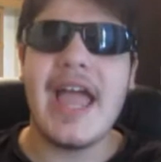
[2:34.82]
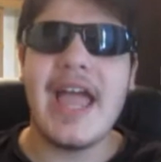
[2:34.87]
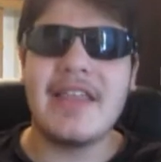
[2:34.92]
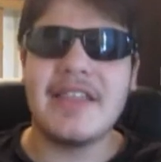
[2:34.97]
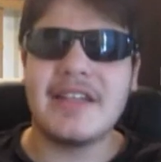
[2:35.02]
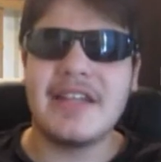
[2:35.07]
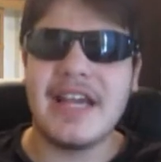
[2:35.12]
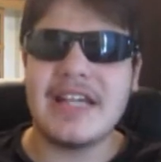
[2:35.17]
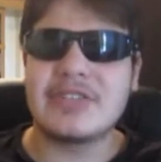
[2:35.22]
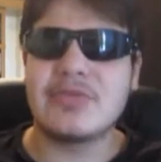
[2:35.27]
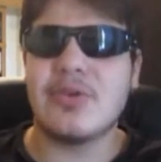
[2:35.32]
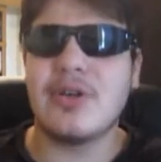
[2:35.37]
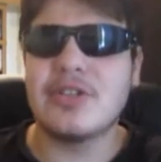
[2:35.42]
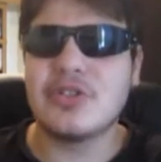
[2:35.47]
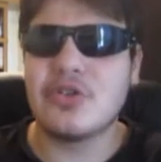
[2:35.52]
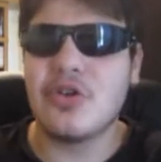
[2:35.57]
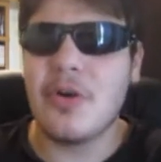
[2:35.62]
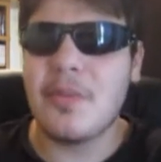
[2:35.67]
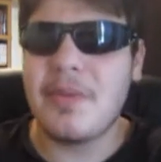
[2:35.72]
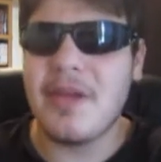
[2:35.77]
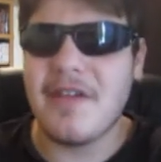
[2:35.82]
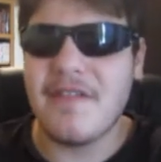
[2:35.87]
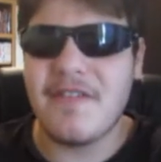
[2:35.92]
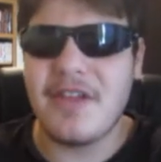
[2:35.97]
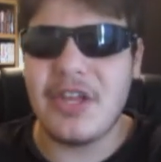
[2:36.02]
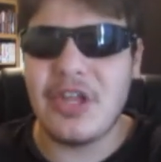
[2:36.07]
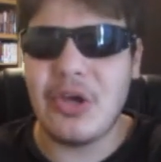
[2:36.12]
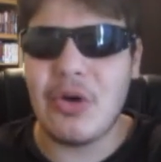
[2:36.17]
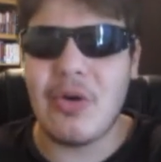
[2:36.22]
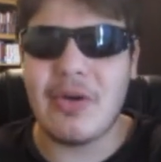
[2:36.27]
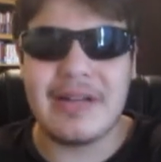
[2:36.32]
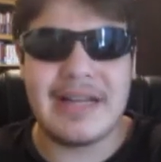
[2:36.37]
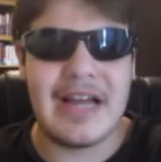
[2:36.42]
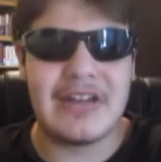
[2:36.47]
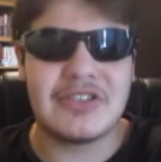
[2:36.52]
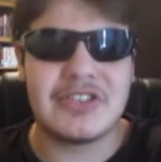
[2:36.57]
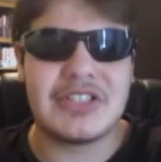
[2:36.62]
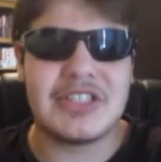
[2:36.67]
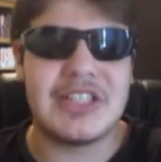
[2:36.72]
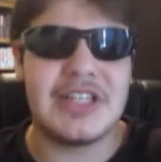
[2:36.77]
And the next one's gonna be a video
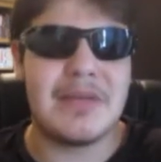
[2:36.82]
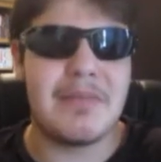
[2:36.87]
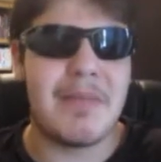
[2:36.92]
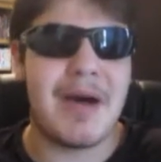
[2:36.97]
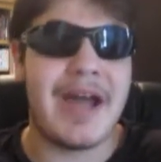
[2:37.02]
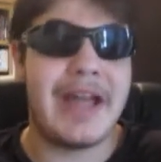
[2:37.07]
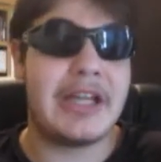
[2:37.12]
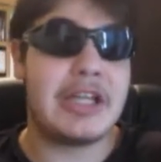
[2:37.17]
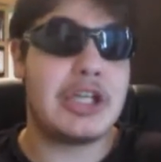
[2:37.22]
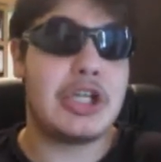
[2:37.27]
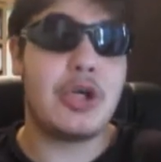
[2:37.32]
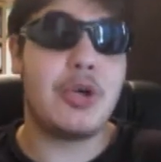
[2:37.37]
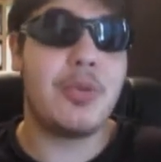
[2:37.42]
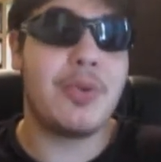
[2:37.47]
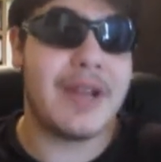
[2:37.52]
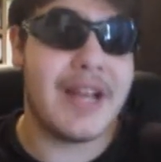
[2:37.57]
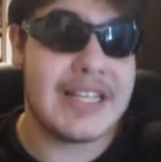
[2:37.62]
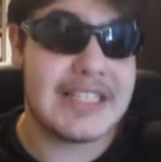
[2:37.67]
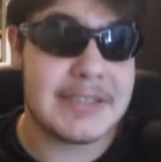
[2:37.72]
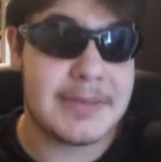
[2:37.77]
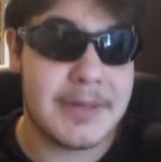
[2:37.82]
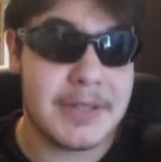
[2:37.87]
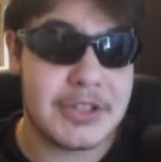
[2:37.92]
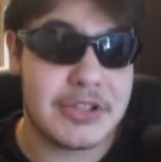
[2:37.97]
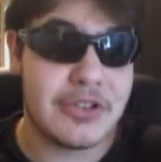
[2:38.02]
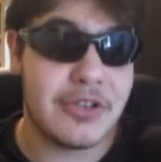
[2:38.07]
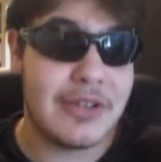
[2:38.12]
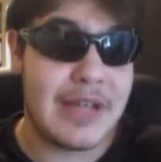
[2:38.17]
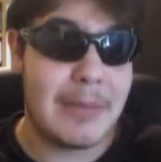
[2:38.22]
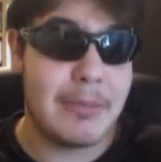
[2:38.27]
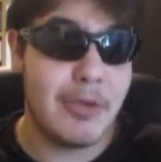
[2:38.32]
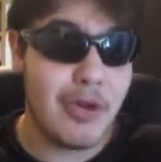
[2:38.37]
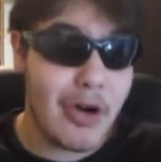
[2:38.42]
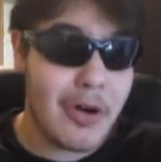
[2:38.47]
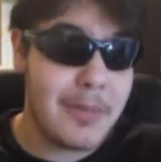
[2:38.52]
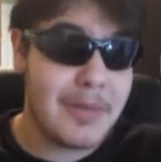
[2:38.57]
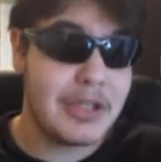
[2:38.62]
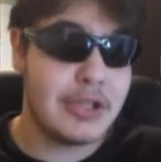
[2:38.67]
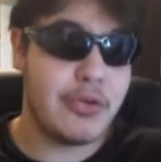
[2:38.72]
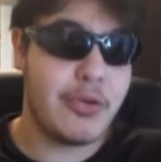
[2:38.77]
announcing my Q&A special that I'm
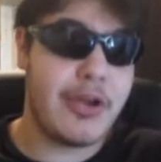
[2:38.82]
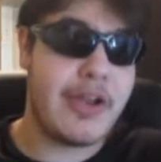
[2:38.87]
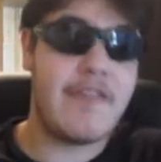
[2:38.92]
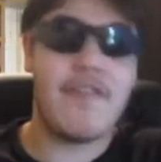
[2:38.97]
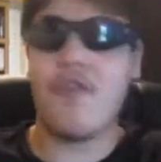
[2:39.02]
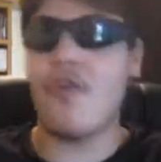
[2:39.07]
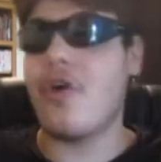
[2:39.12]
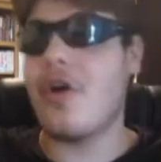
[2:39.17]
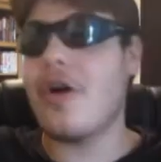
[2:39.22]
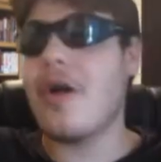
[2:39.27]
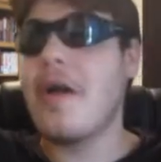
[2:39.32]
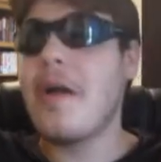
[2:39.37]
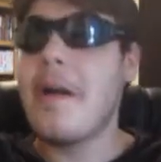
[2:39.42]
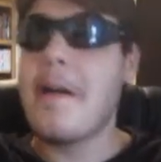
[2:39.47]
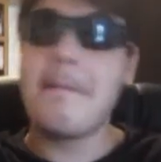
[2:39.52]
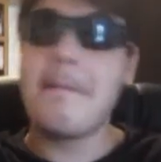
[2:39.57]
gonna be doing for